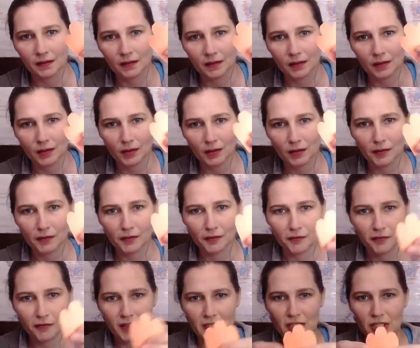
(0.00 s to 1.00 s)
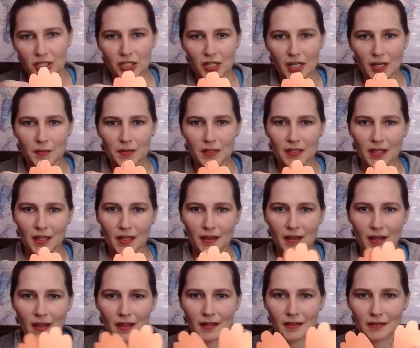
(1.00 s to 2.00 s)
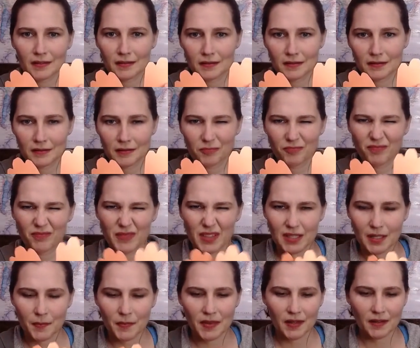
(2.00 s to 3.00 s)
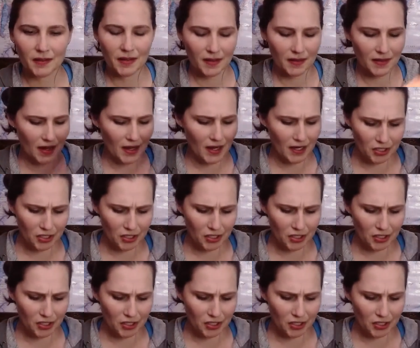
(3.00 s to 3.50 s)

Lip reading: little feet shaped like that, something like that.